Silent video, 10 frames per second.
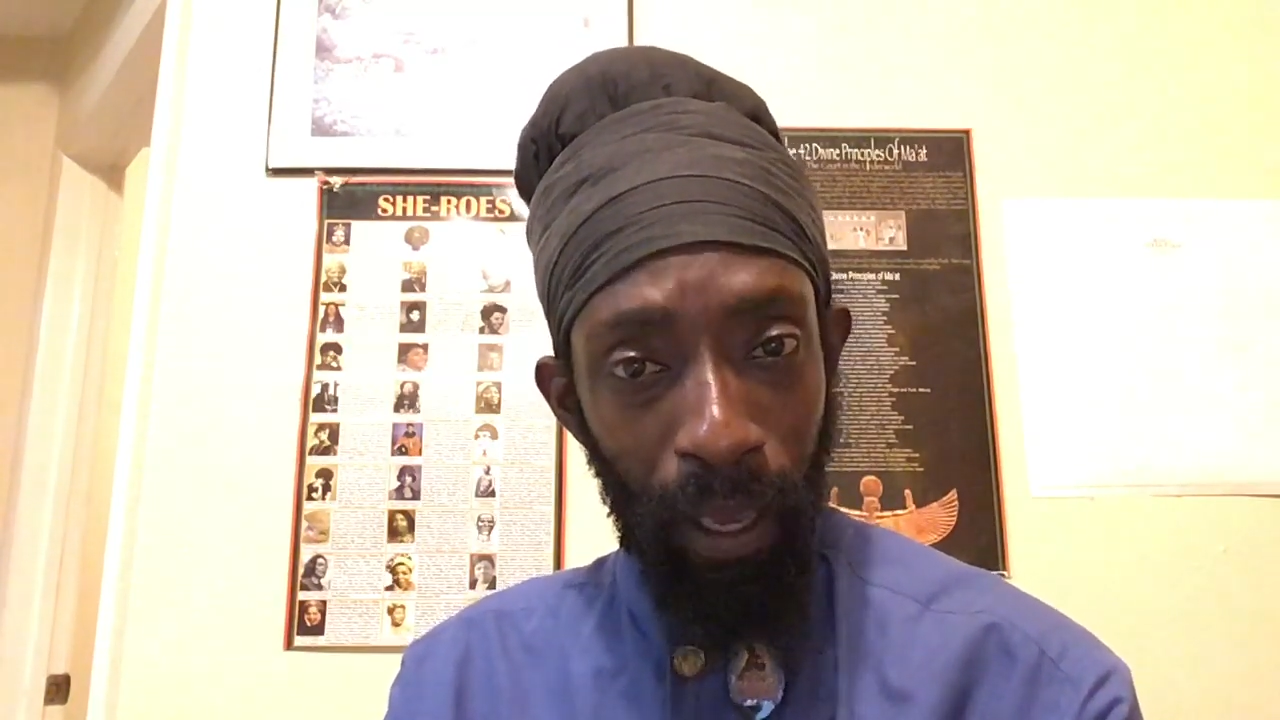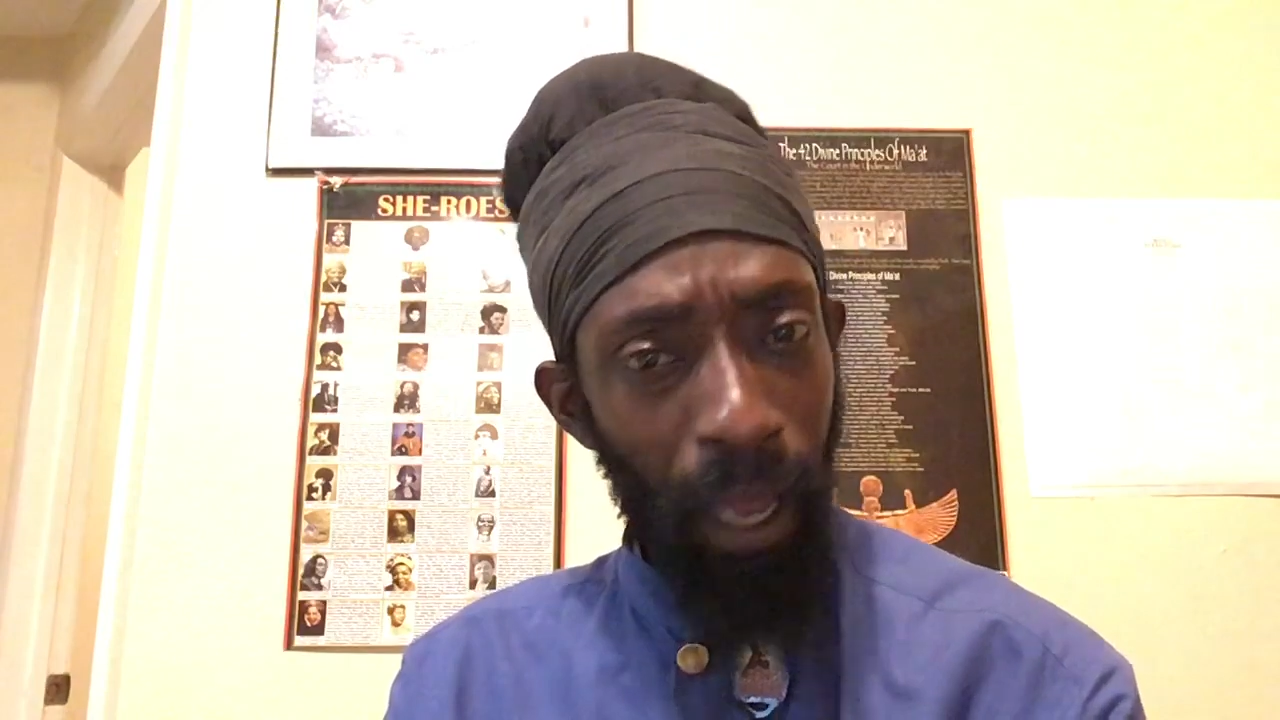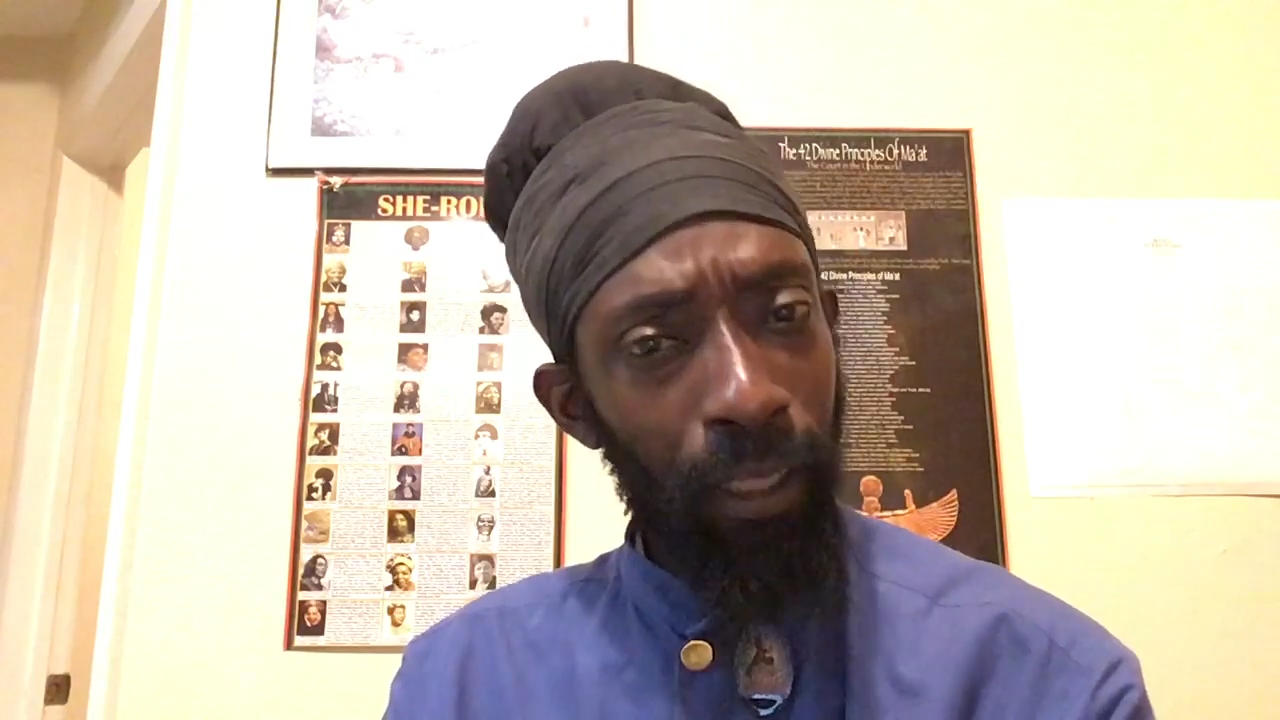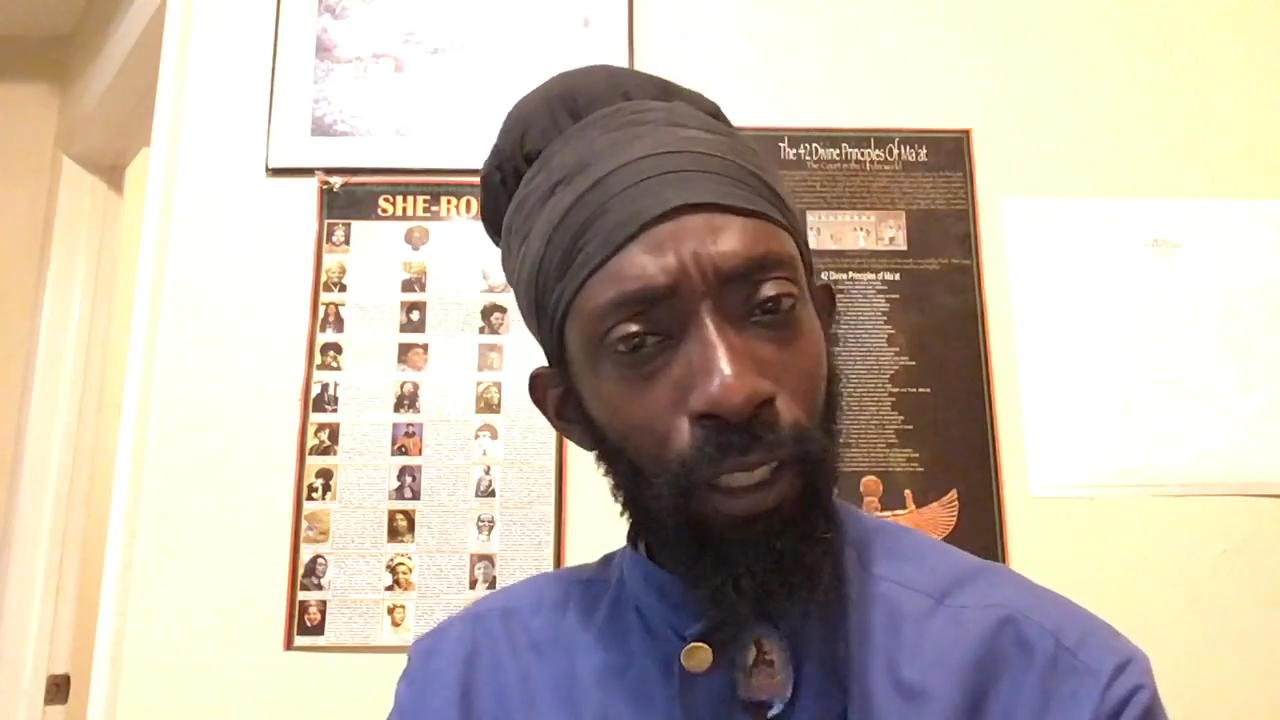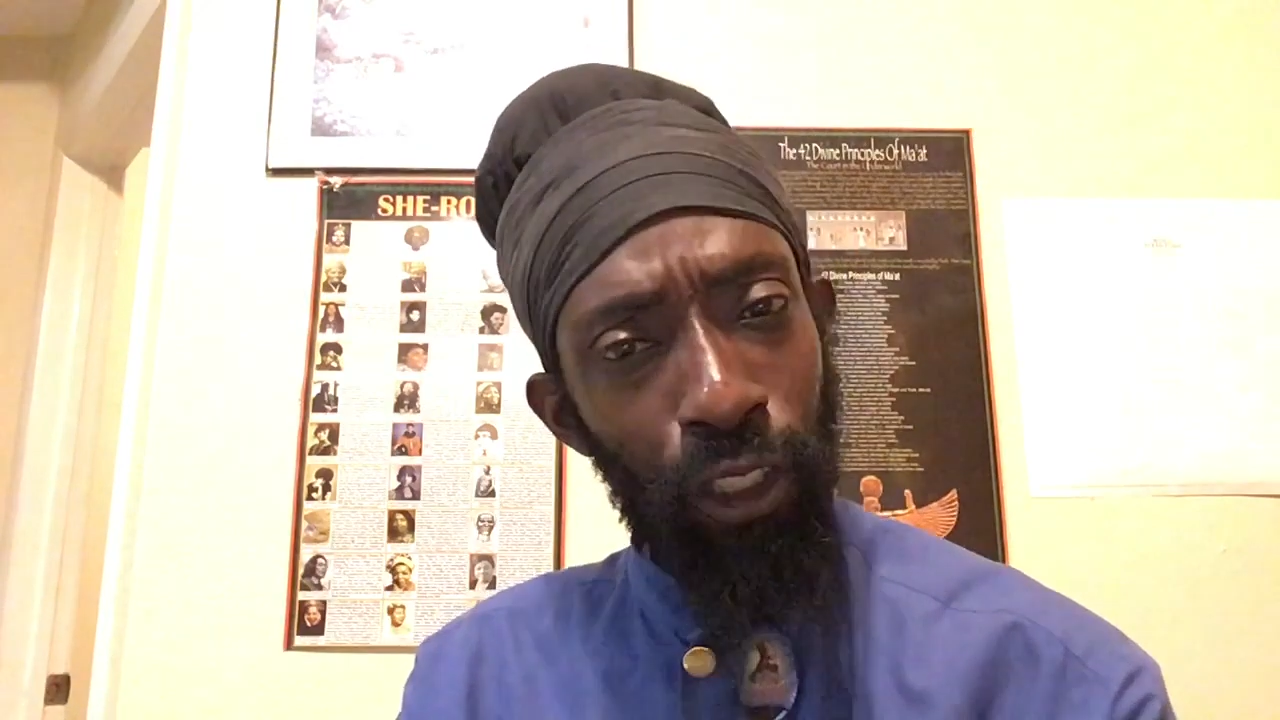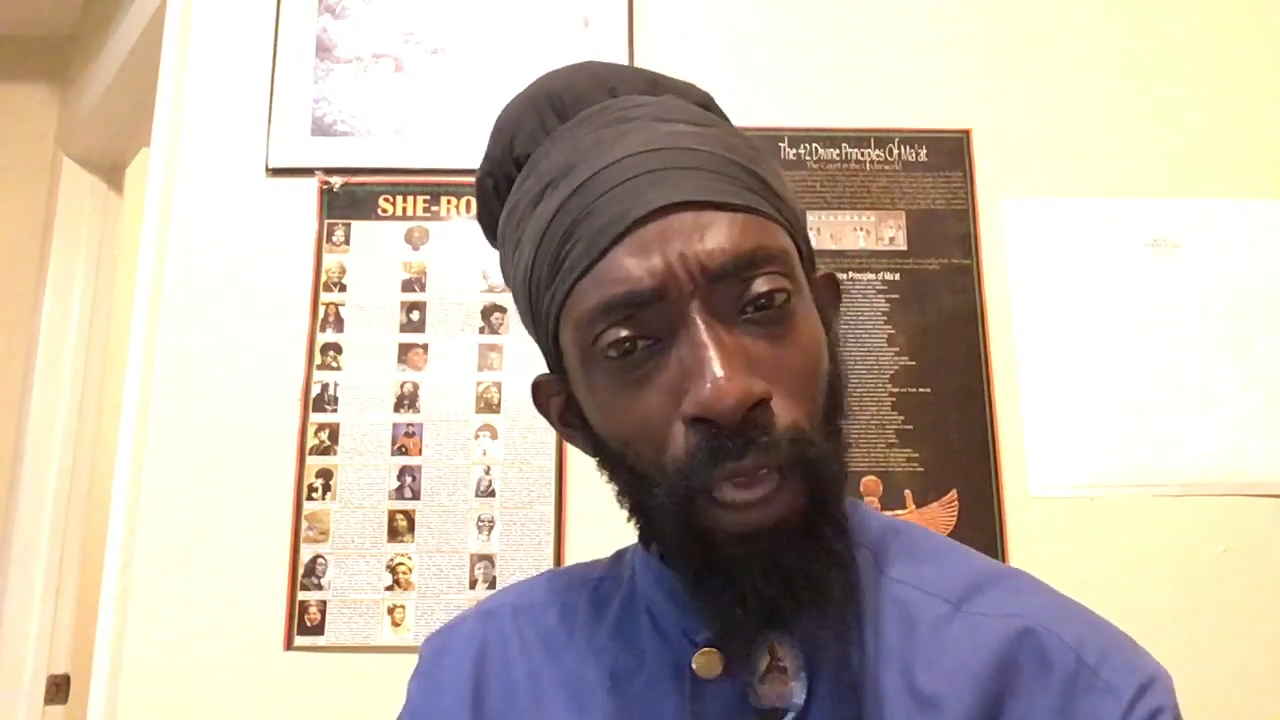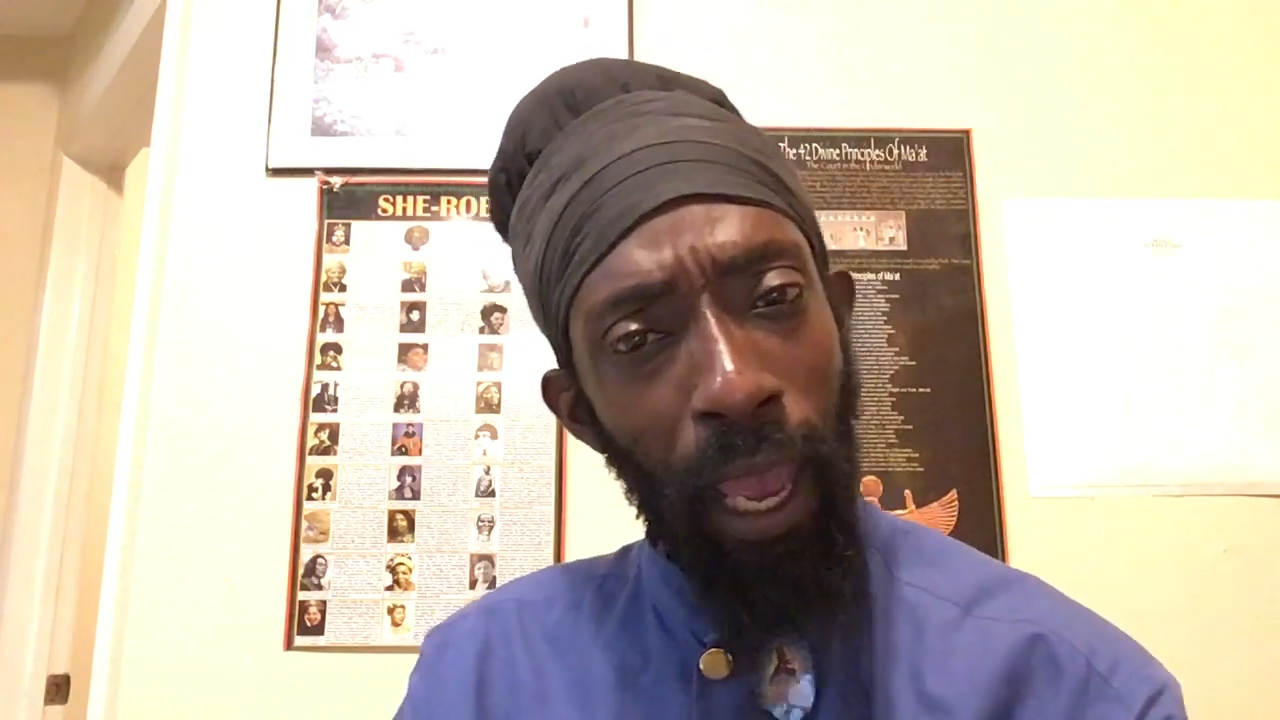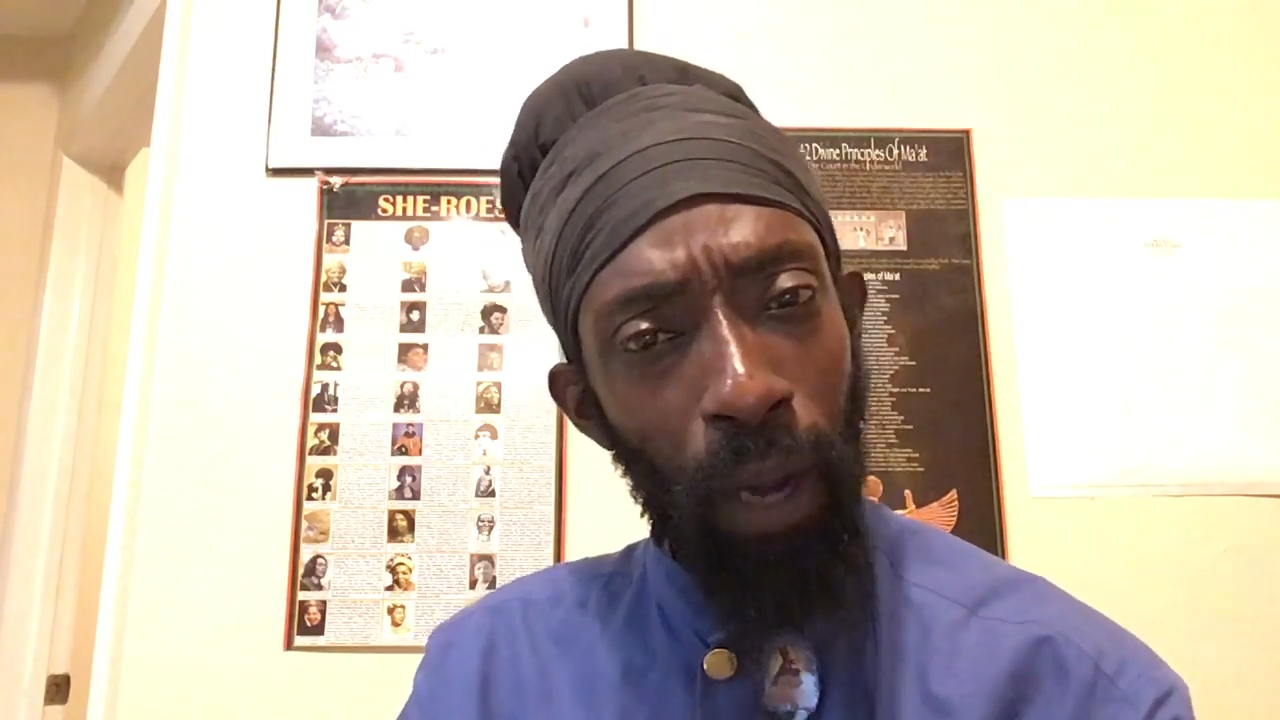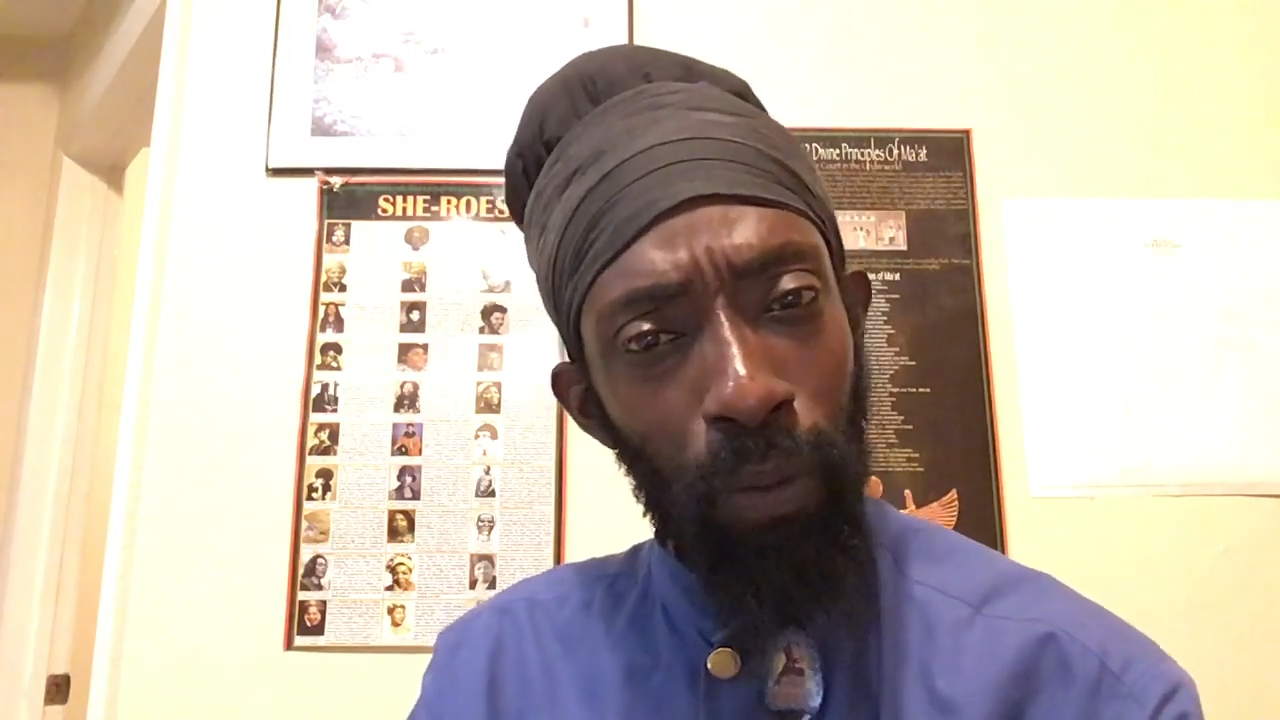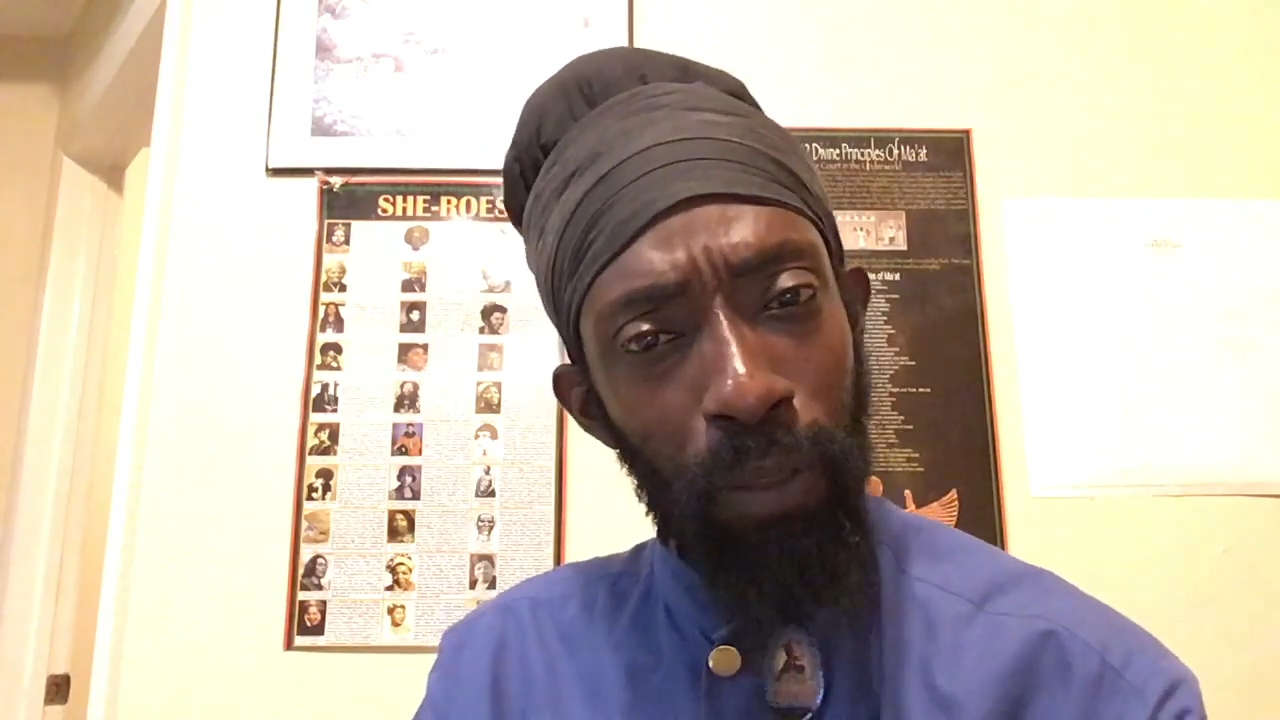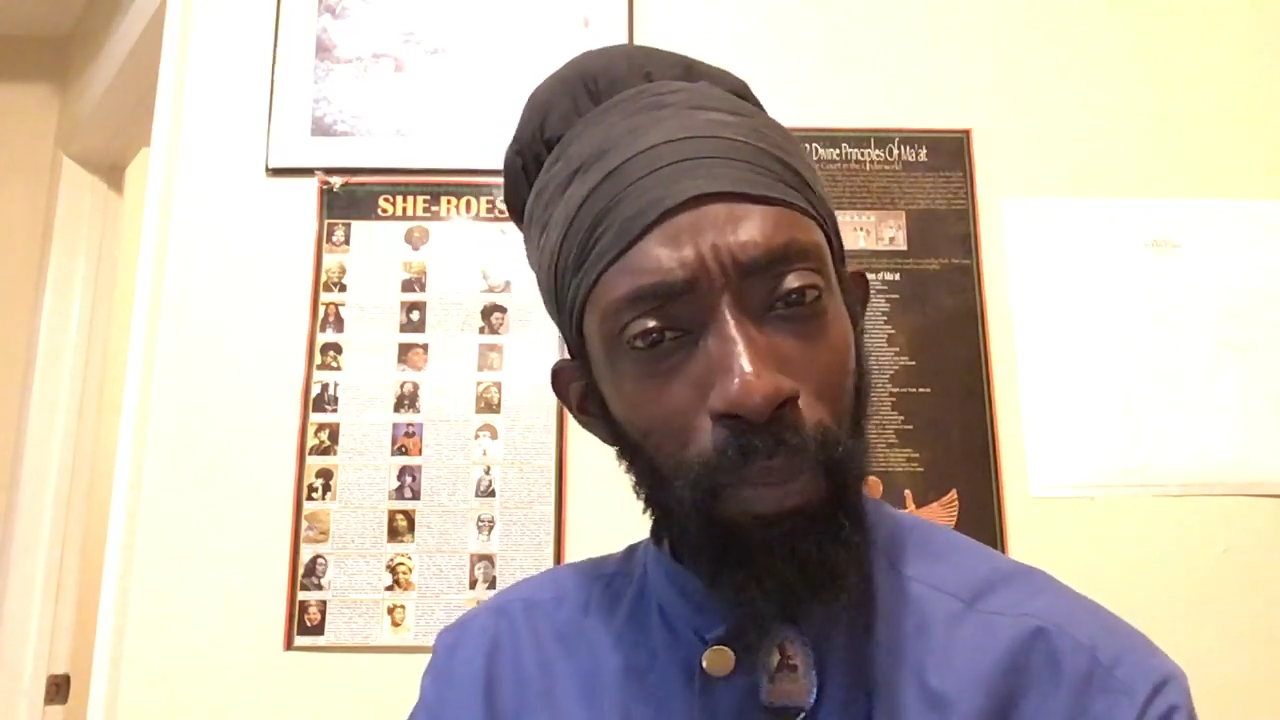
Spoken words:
And the child was